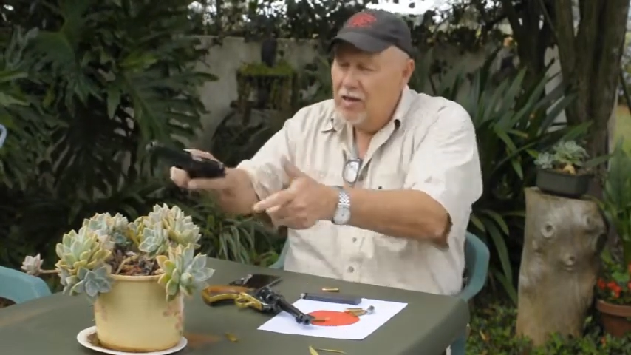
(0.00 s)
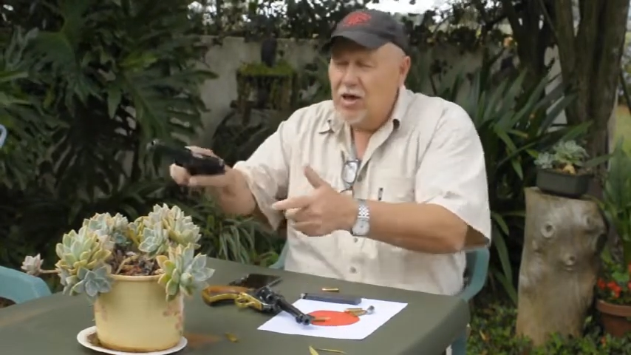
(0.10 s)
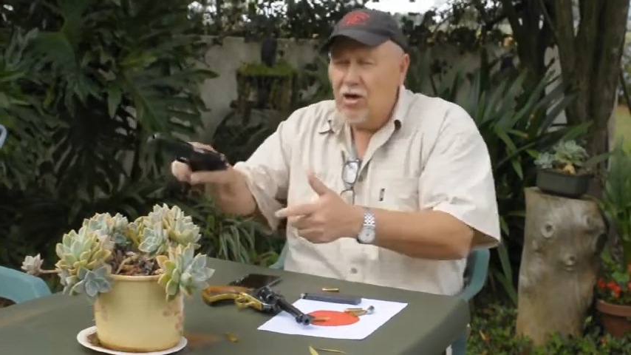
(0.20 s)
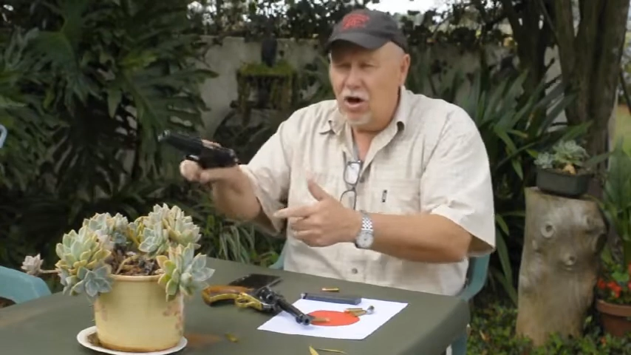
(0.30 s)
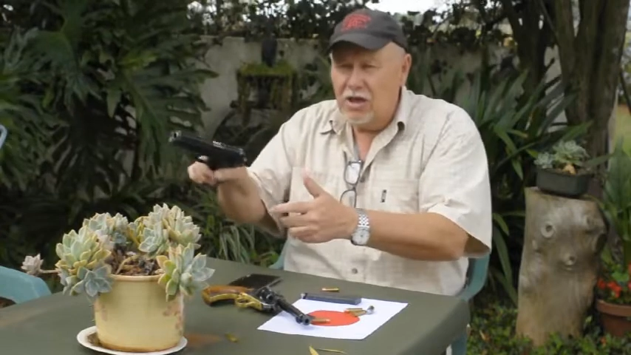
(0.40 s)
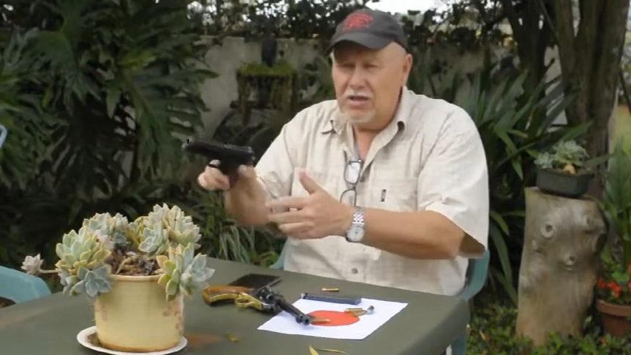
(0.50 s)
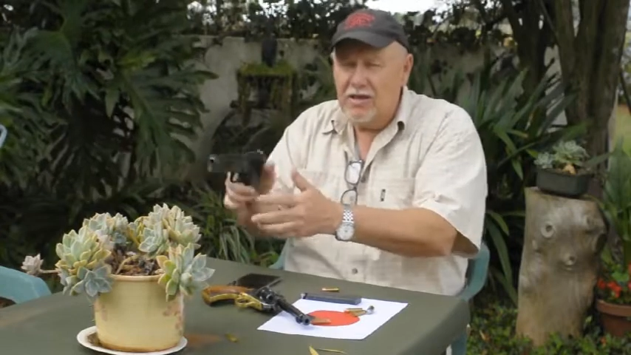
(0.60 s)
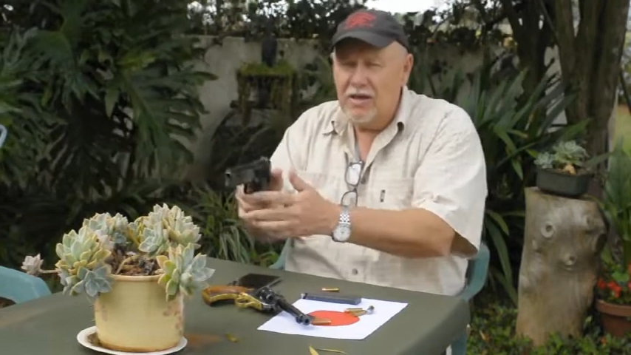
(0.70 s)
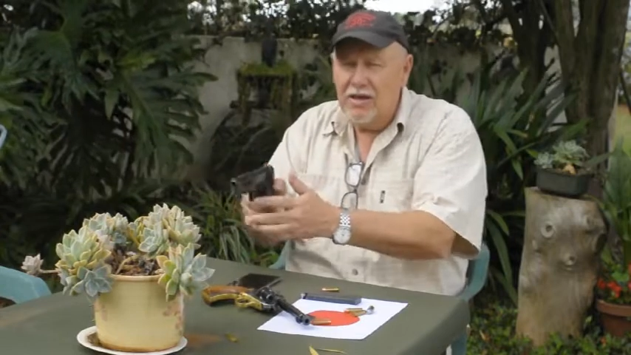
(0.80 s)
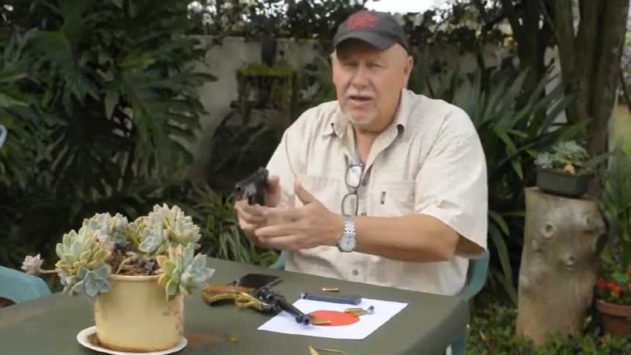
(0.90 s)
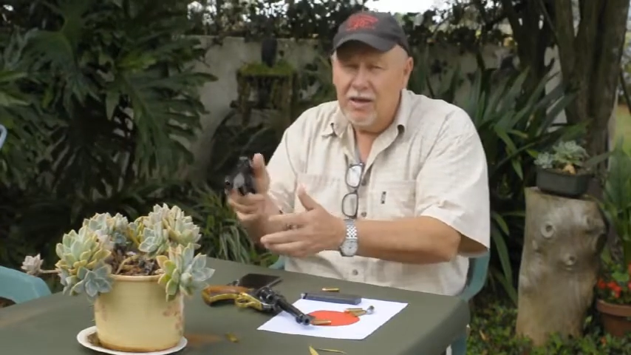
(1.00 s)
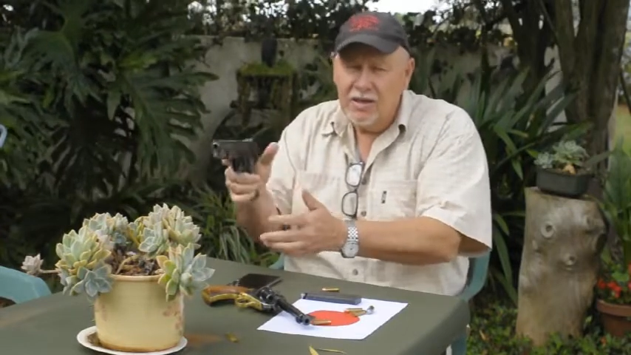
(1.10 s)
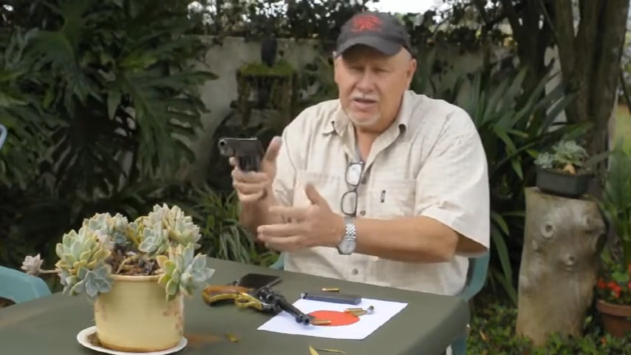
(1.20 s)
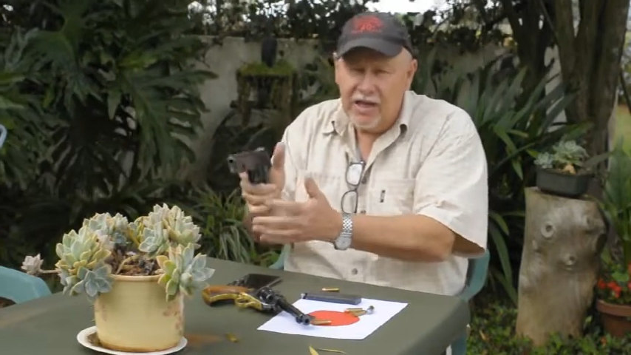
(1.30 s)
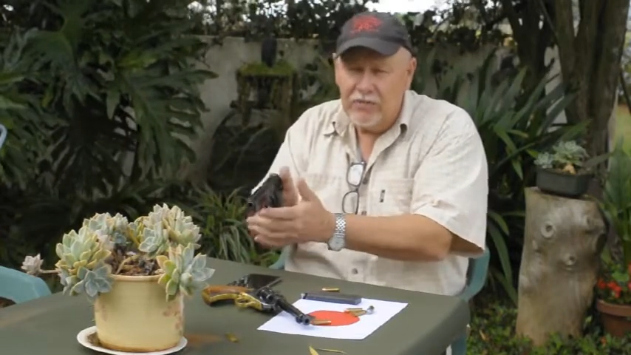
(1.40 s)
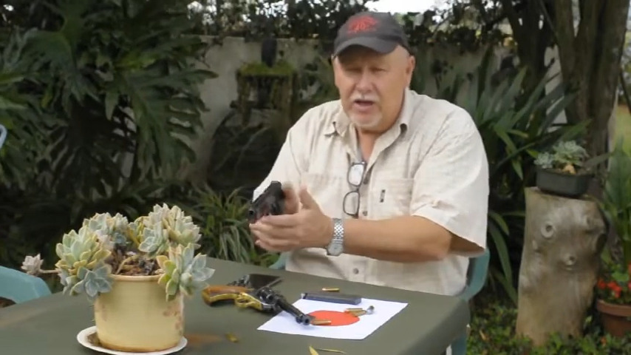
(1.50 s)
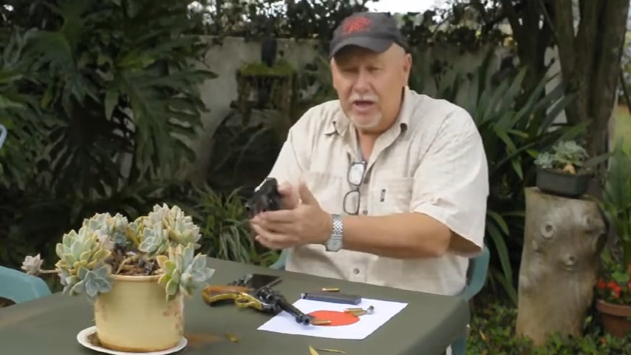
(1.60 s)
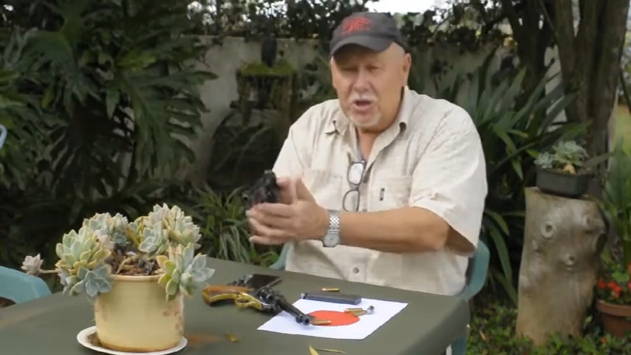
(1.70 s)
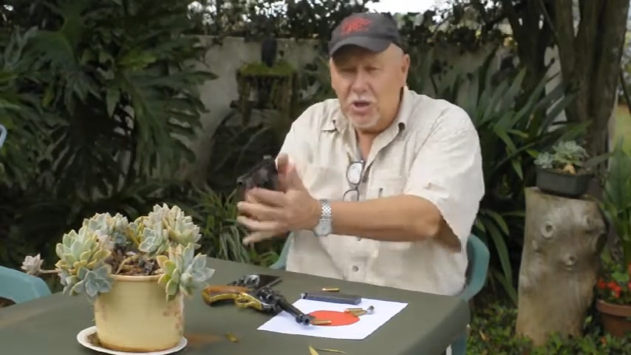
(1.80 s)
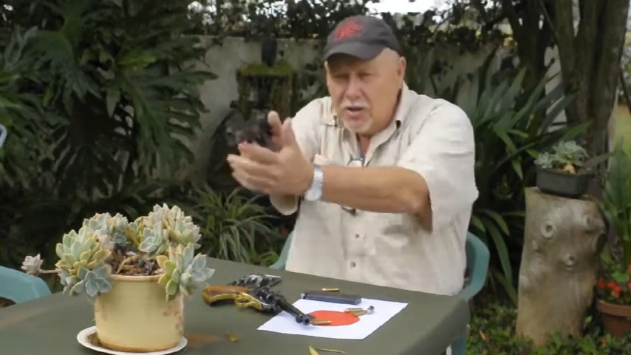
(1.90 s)
cock it, safety
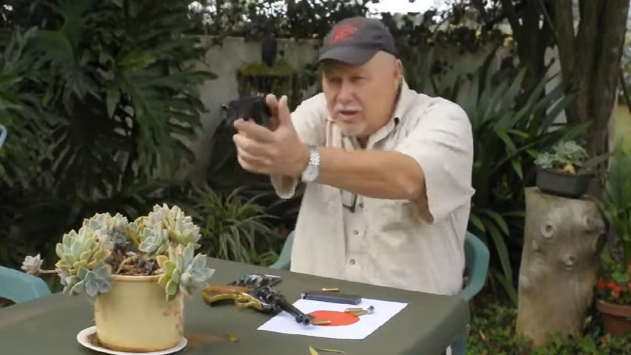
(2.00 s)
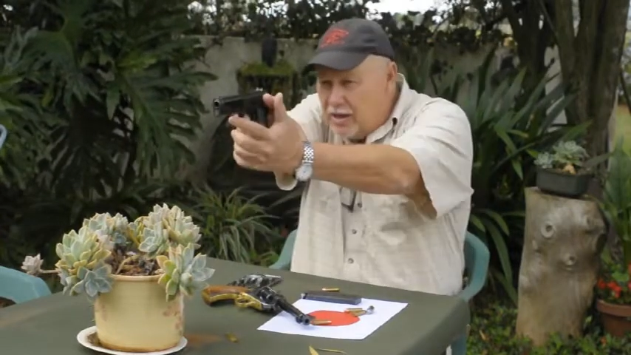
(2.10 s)
catch on,